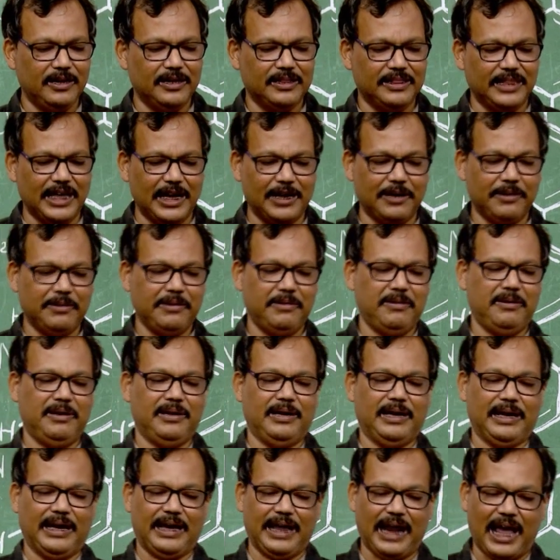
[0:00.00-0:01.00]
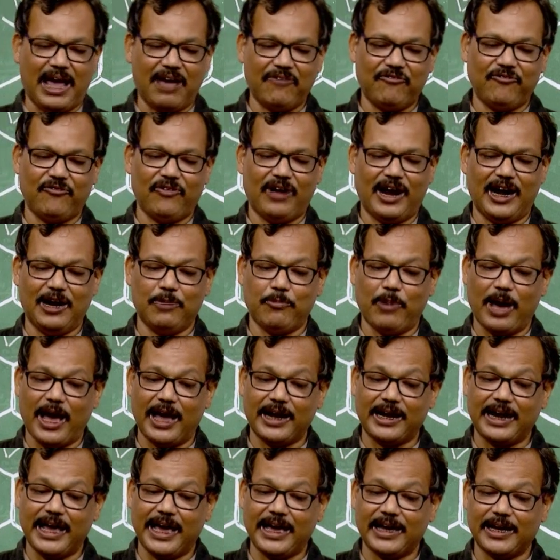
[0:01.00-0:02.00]
Then graph and bar
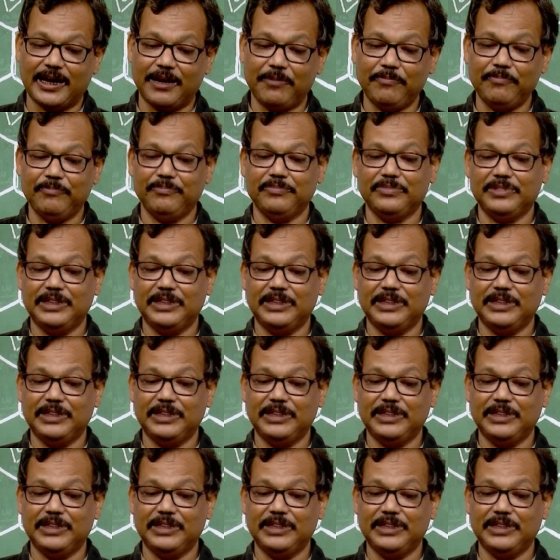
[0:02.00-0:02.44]
diagram,